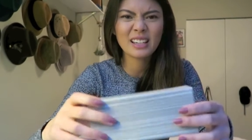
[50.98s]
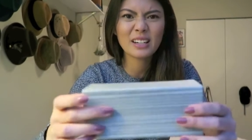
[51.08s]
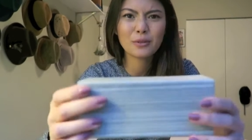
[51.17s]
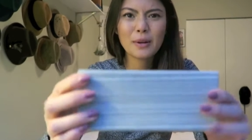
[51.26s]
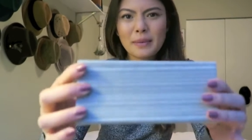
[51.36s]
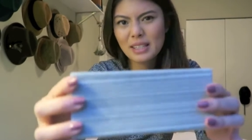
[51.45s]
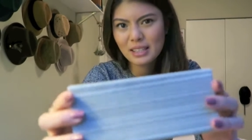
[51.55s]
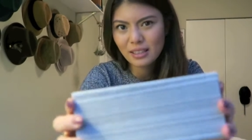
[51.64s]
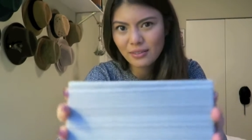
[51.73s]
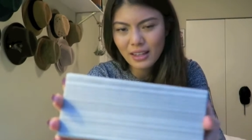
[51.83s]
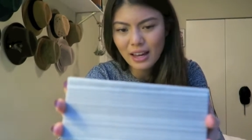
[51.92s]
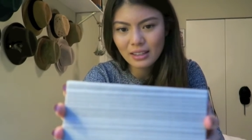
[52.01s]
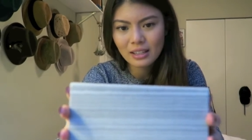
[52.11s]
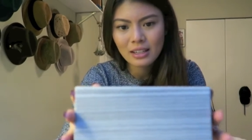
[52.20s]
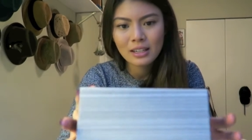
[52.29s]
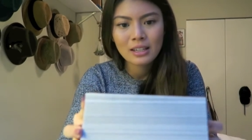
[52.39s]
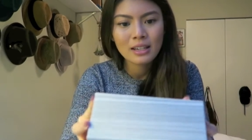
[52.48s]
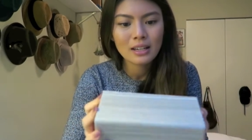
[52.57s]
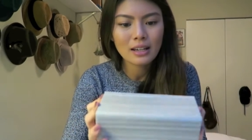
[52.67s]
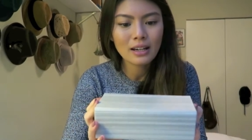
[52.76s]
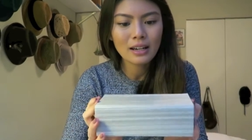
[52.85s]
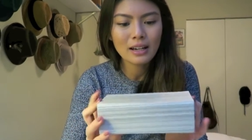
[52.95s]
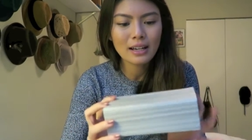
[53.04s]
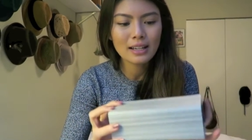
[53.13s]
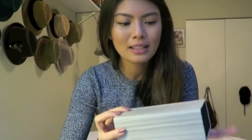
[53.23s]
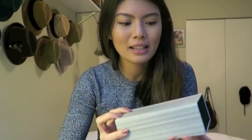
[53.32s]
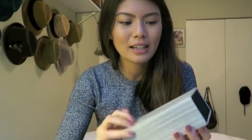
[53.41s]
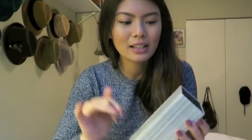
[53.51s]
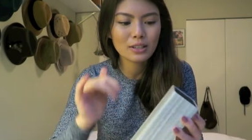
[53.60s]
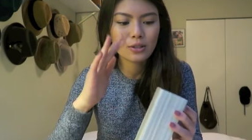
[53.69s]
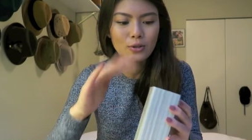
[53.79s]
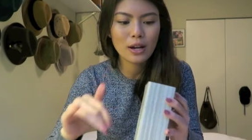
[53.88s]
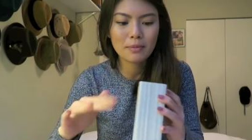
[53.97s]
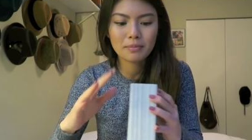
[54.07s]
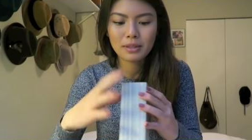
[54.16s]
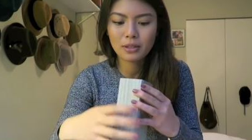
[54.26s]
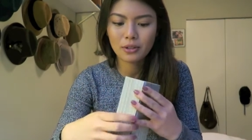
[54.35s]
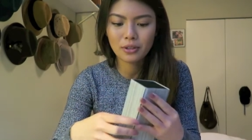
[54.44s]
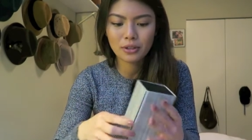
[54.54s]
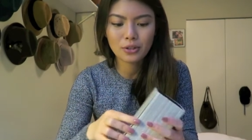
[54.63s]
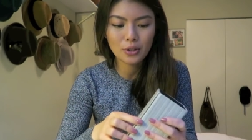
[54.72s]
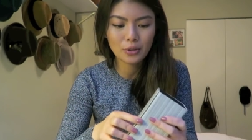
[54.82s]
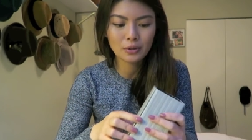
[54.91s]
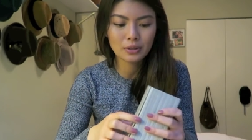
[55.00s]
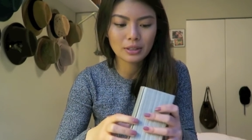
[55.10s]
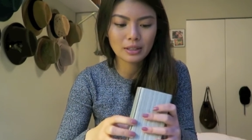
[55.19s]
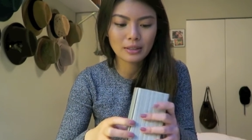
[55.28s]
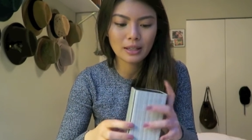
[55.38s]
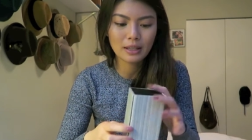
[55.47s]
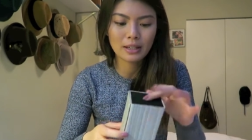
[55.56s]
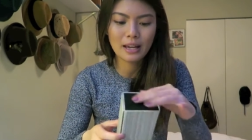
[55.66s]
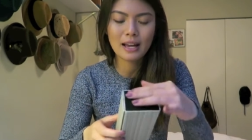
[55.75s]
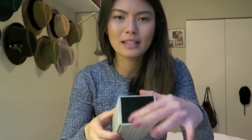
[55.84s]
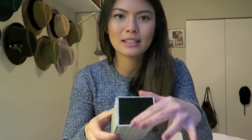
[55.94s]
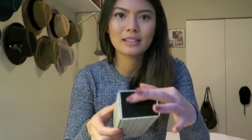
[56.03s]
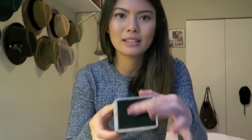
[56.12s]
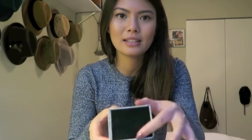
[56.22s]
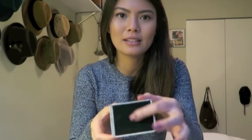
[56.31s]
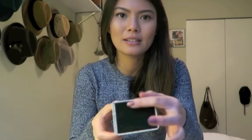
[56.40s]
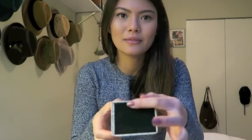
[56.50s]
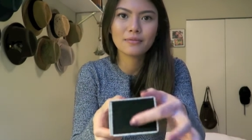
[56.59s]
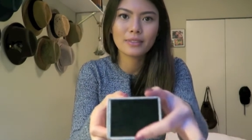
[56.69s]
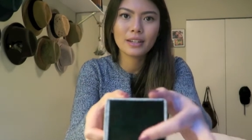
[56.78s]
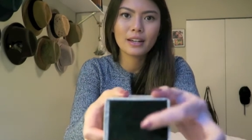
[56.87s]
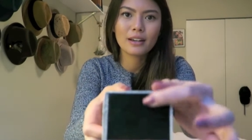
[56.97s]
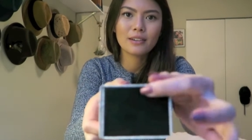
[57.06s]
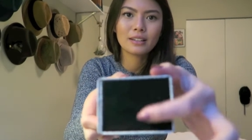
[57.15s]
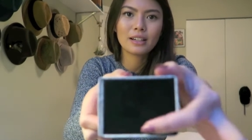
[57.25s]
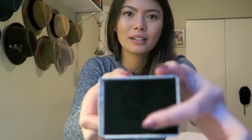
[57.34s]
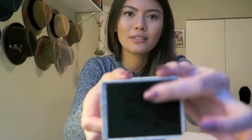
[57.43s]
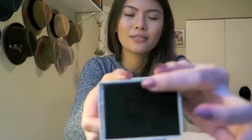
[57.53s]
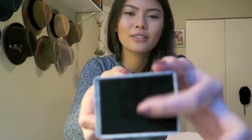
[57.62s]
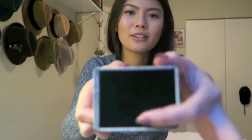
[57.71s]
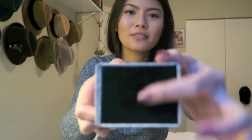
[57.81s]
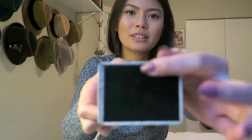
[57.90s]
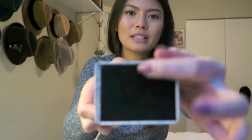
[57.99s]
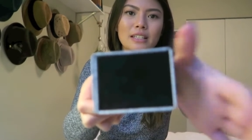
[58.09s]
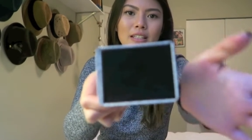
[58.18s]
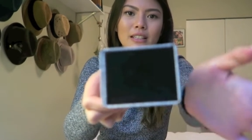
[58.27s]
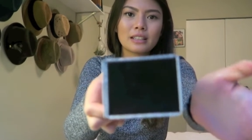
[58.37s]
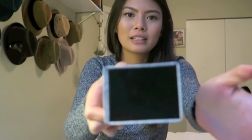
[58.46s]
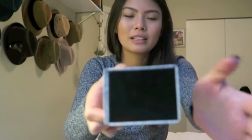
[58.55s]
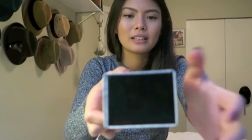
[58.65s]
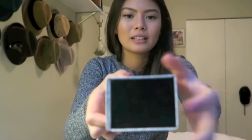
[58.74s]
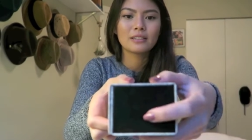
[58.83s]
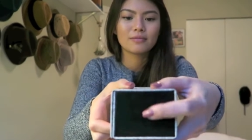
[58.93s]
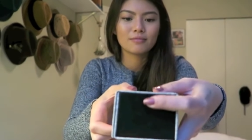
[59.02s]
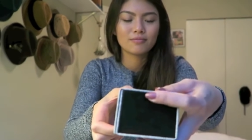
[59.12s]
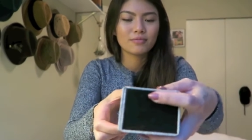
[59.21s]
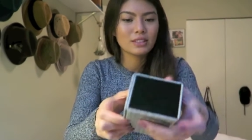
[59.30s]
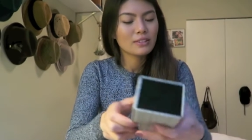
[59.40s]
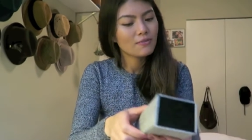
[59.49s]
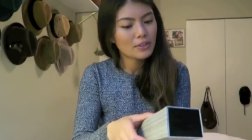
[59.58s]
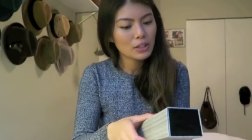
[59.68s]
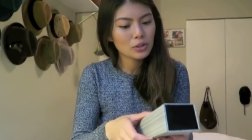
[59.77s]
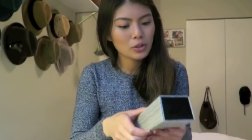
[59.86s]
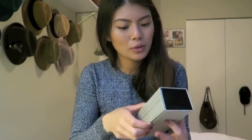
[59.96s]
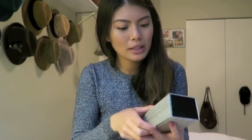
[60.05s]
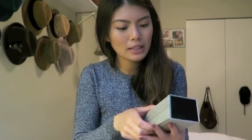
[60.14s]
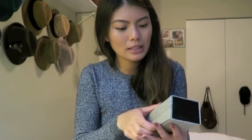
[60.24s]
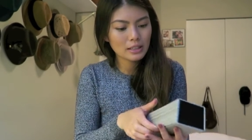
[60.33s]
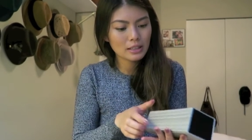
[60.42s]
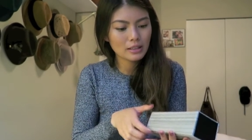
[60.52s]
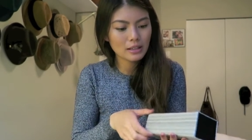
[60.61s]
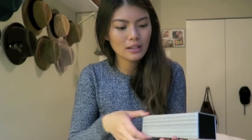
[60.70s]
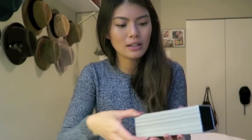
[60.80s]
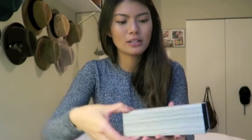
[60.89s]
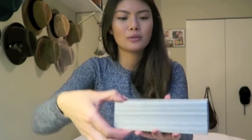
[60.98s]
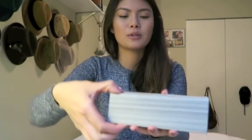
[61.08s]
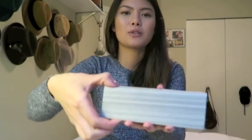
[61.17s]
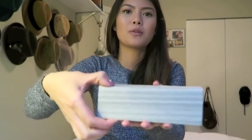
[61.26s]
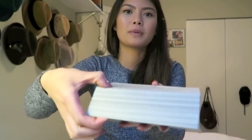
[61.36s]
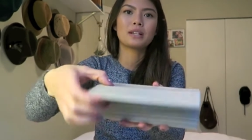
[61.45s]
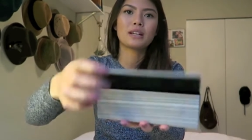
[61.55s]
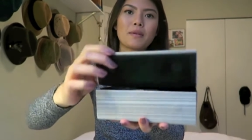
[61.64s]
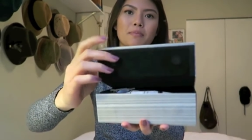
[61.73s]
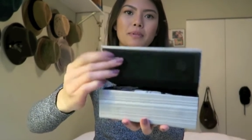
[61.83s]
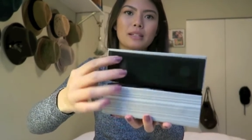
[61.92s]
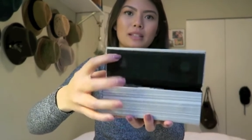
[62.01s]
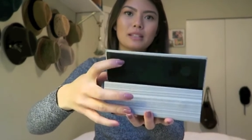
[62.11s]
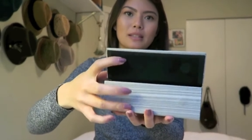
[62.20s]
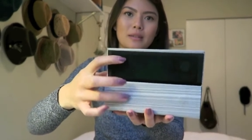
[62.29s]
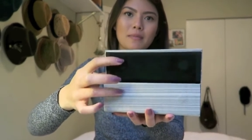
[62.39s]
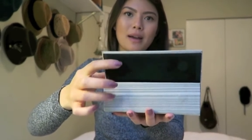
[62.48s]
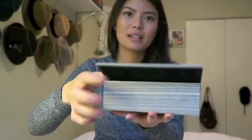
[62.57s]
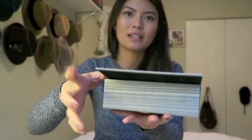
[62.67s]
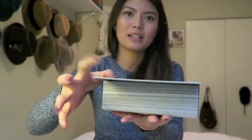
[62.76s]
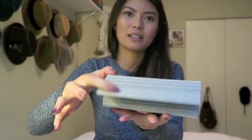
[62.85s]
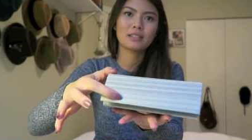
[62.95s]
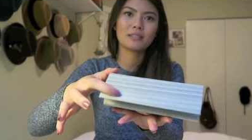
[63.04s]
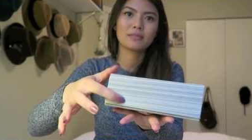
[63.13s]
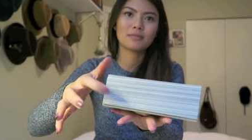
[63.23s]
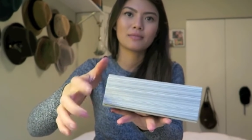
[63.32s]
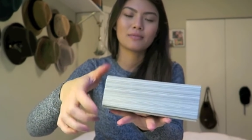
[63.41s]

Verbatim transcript: kind of reminiscent of that, uh, has that kind of striped, earth toned, and then it has the uh, kind of velvety feel to it. Uh, so when you open it up, it's a magnetic